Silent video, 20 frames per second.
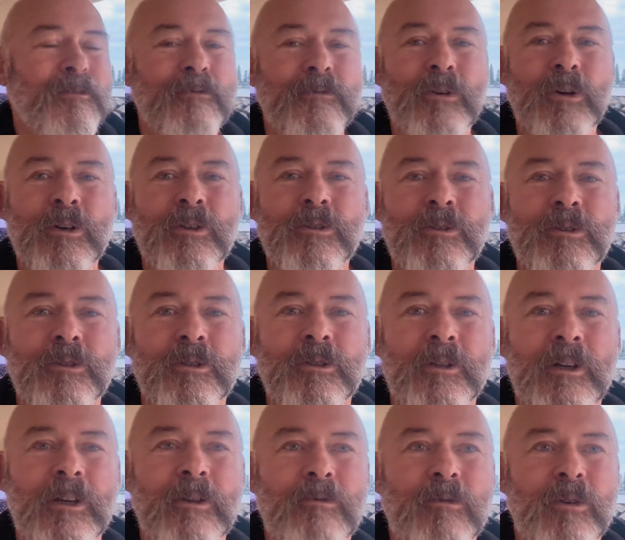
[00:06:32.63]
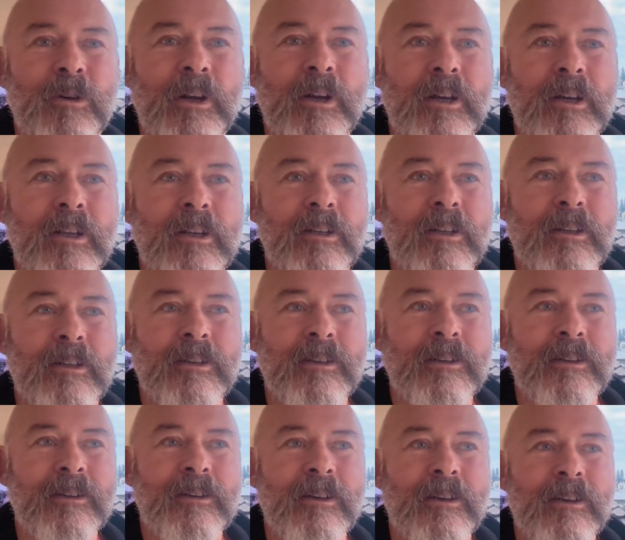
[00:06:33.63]
Forster and rain.
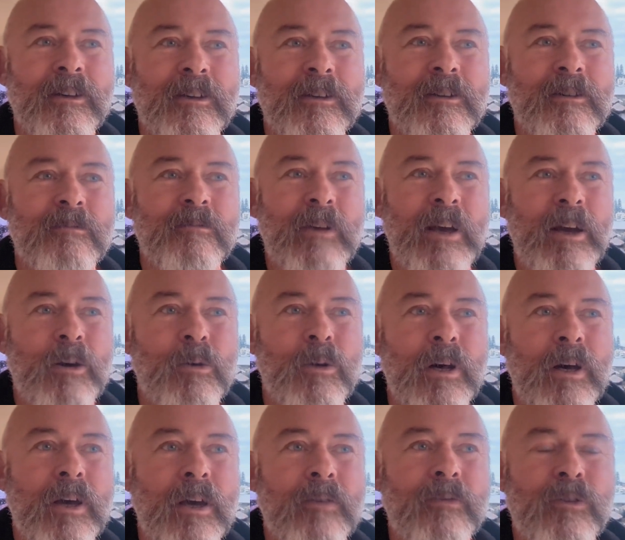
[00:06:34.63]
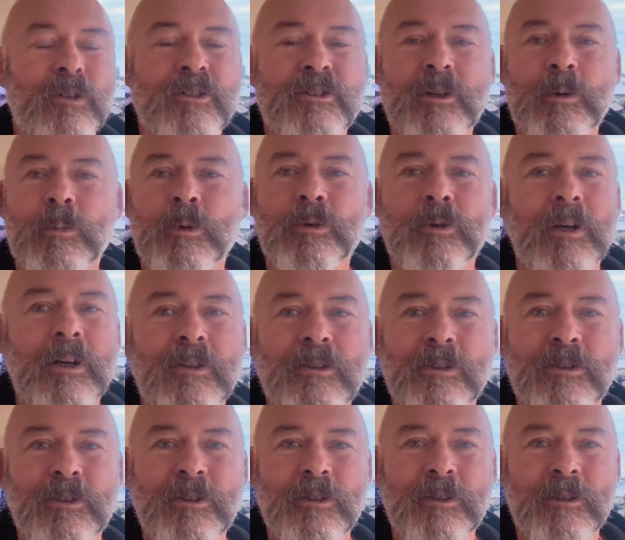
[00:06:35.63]
How will I ever separate the
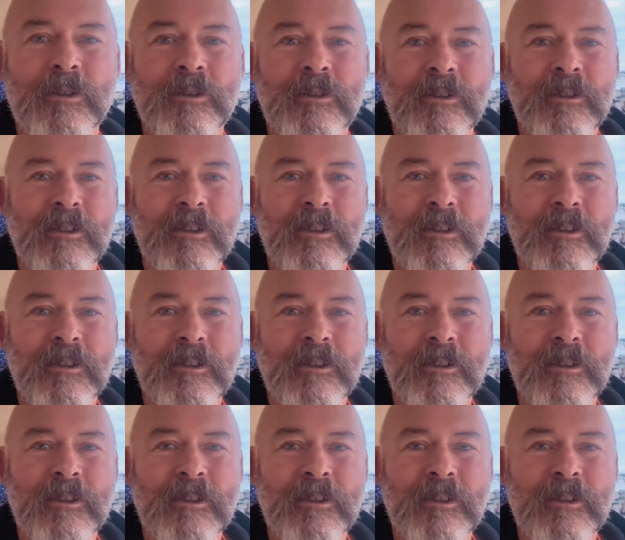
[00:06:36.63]
two?